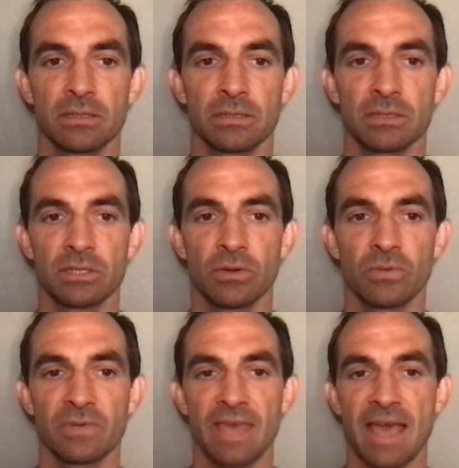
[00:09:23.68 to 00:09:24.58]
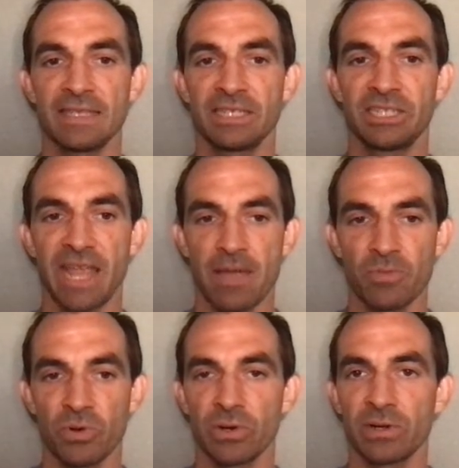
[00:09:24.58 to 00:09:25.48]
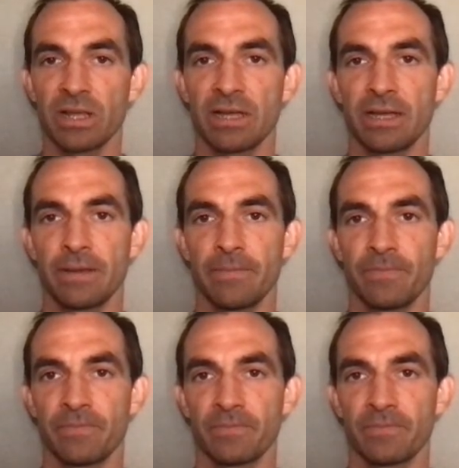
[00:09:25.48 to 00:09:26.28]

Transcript: So that's Jamboard.